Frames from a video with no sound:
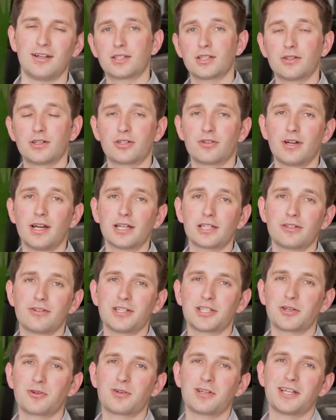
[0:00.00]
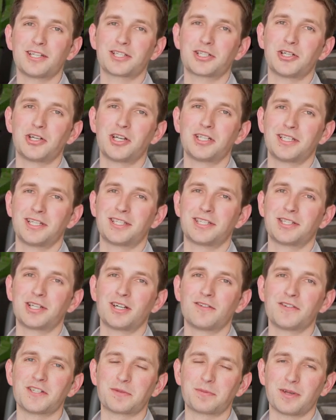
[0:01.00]
So a tractor is only as good as its
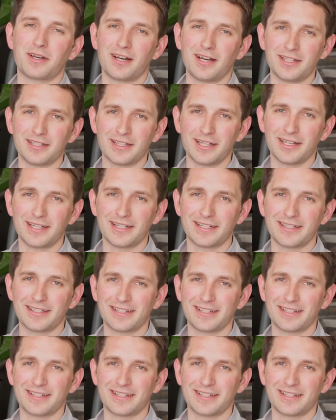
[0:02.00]
service behind it,